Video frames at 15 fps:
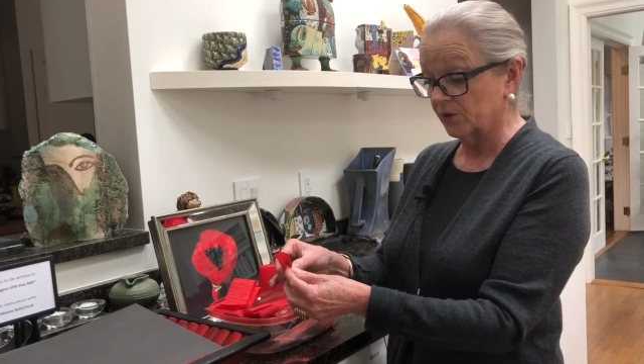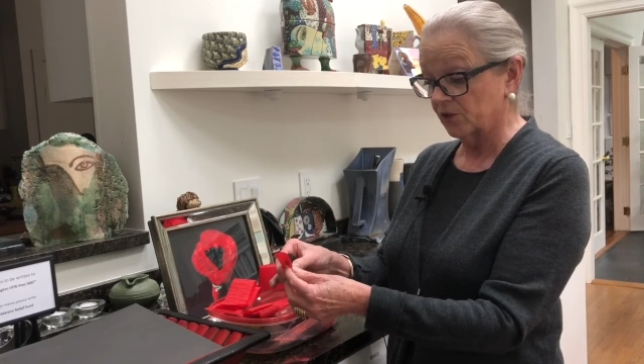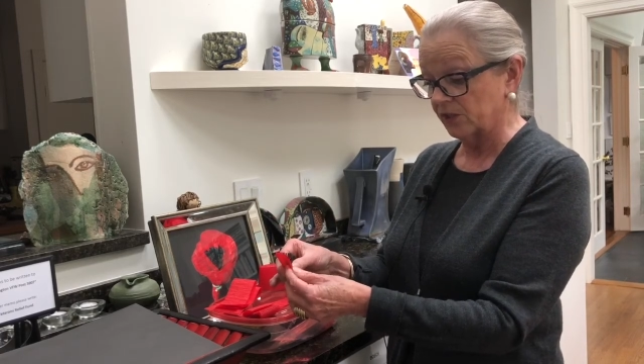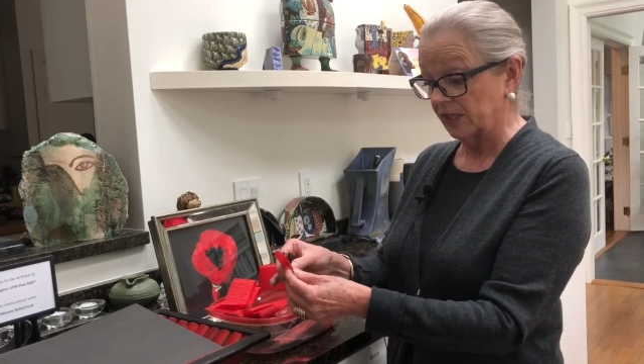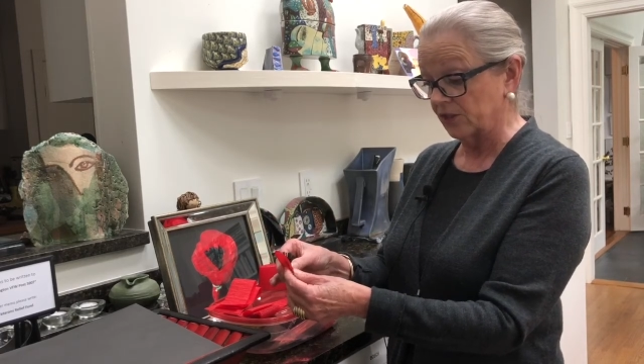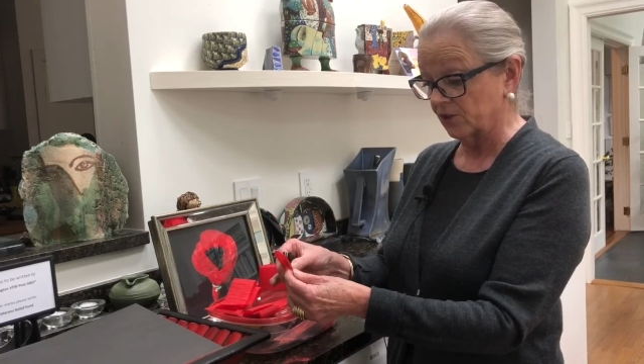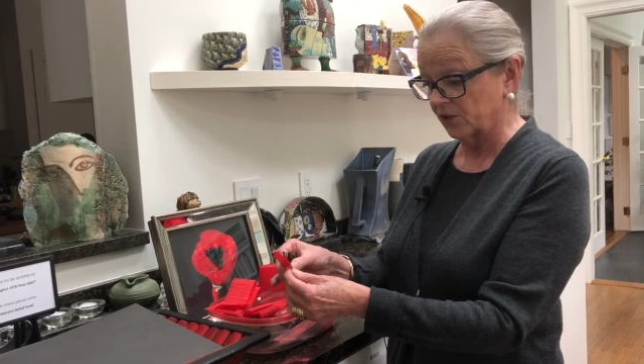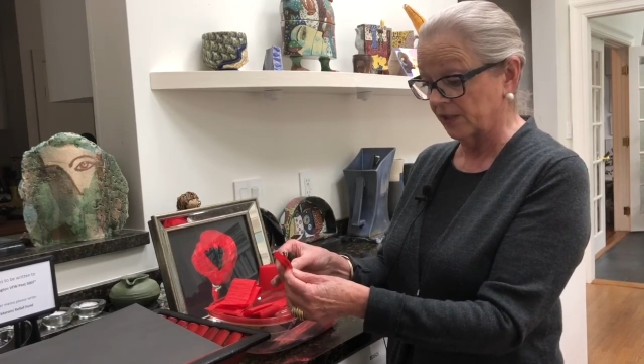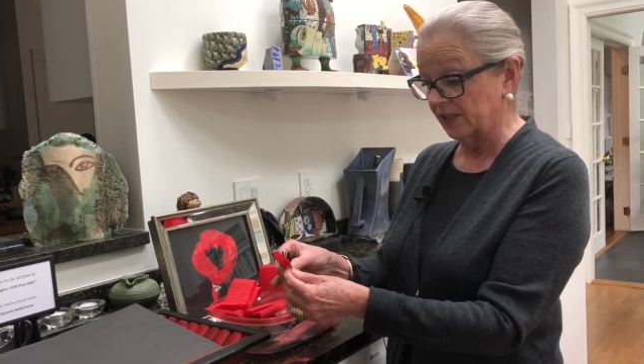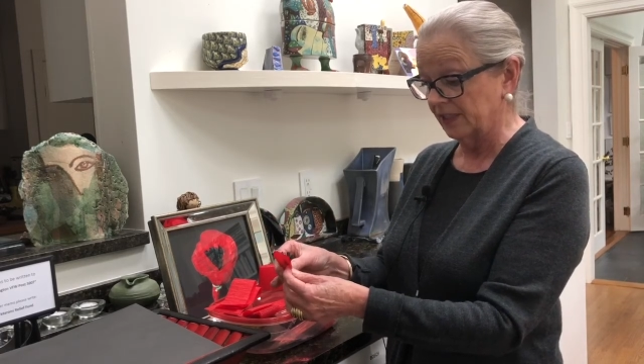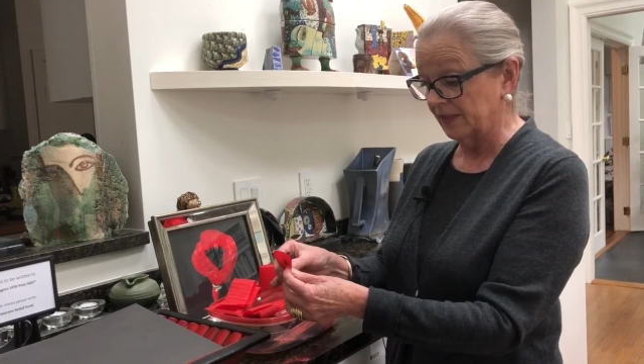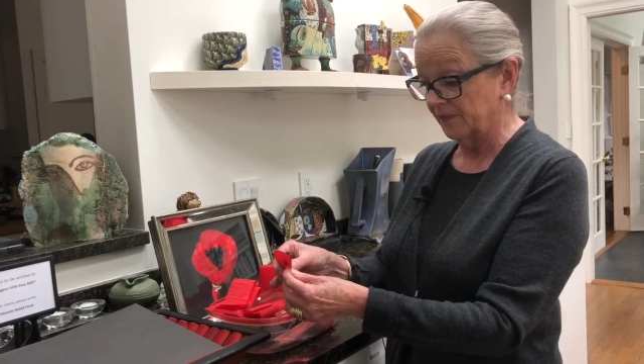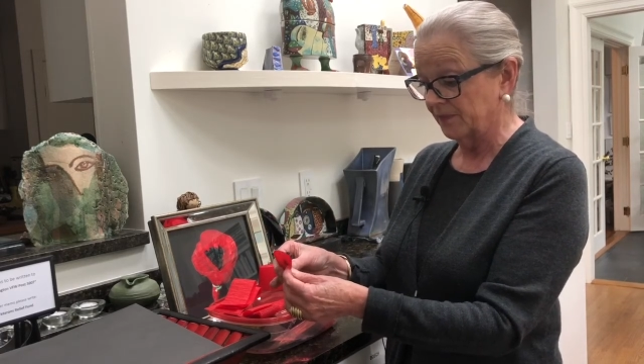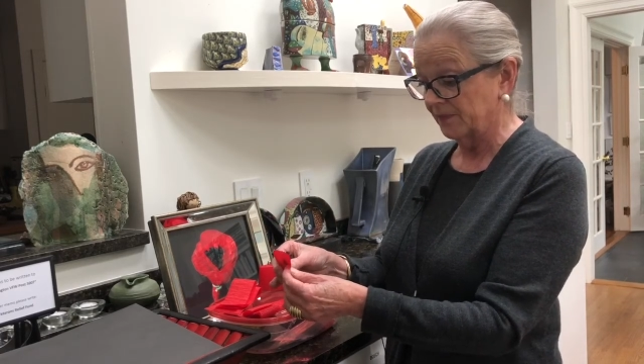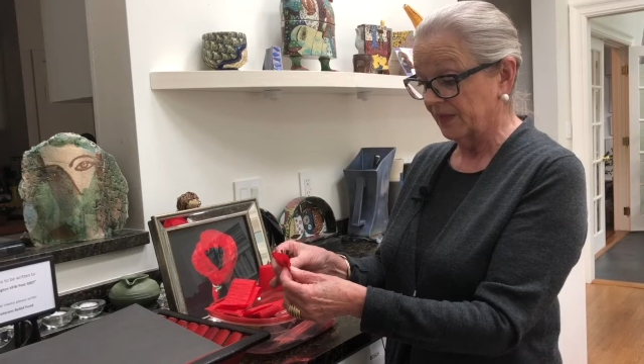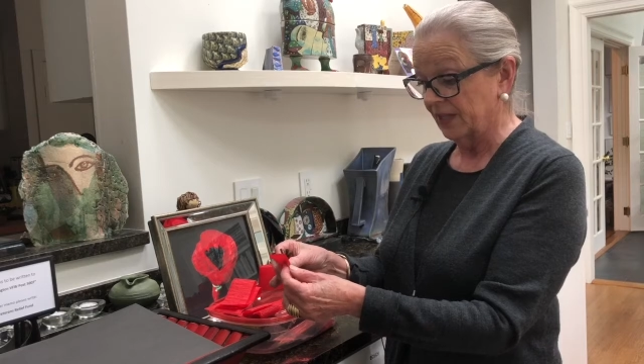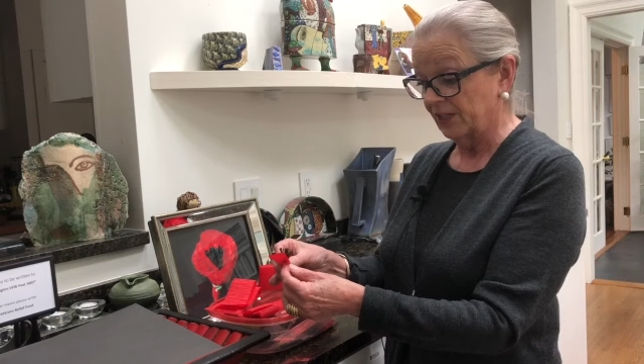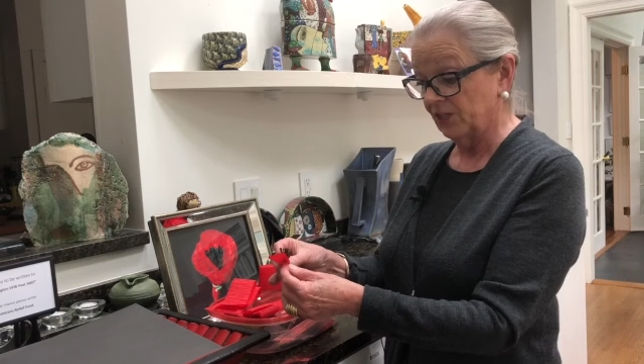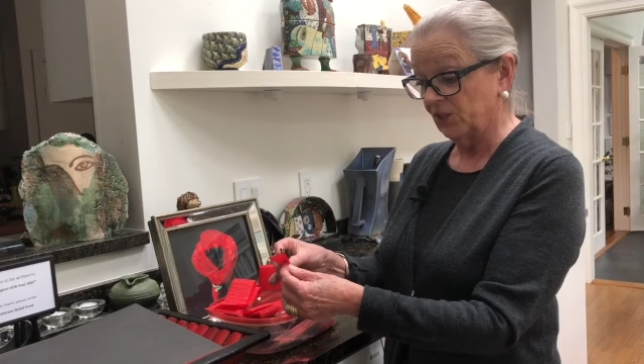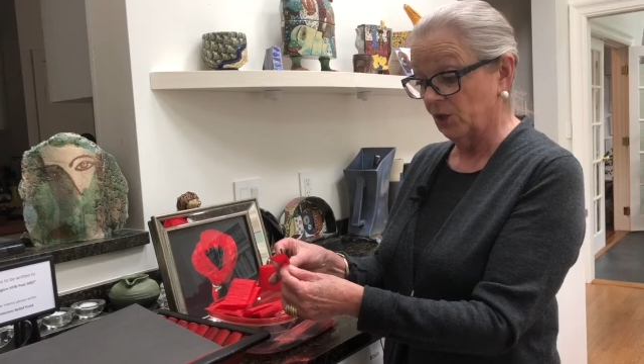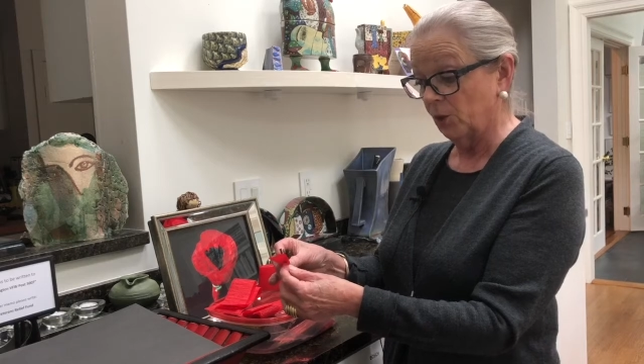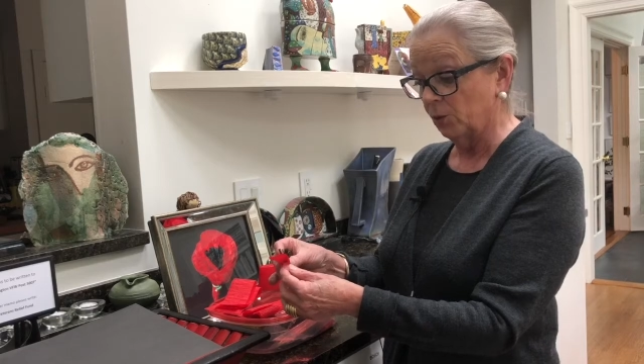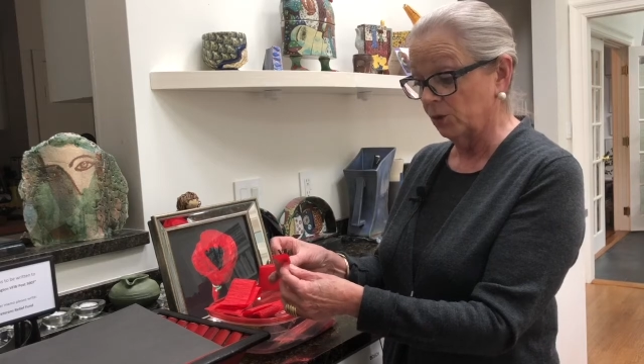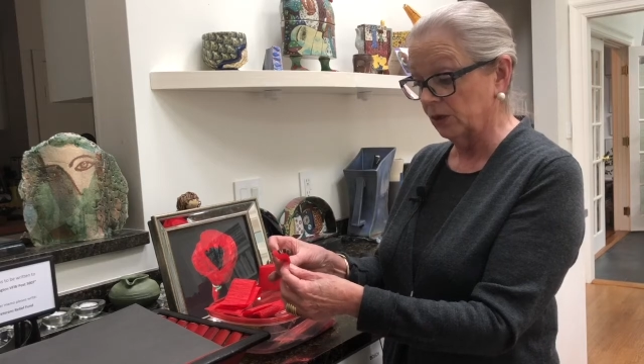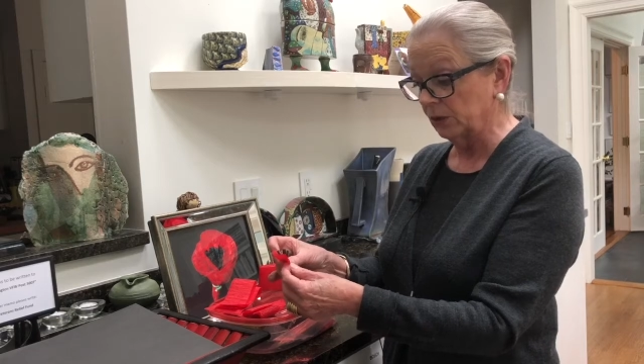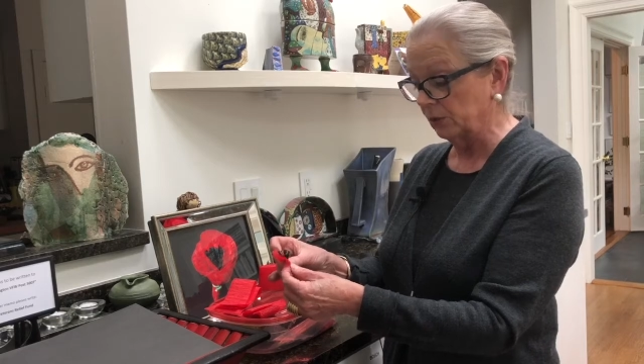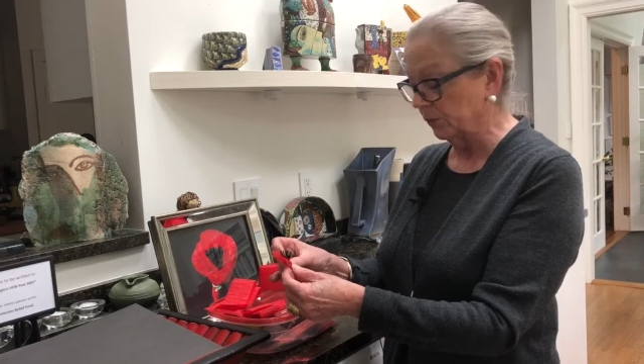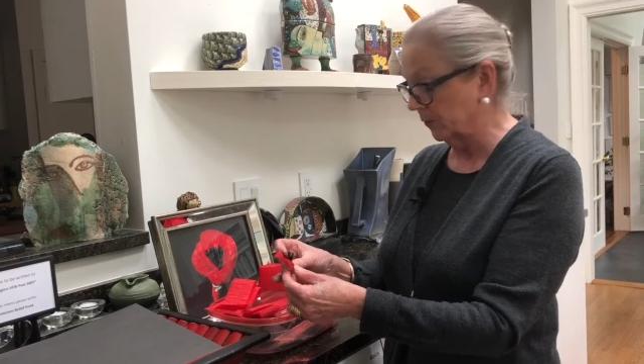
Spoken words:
stays in, no glue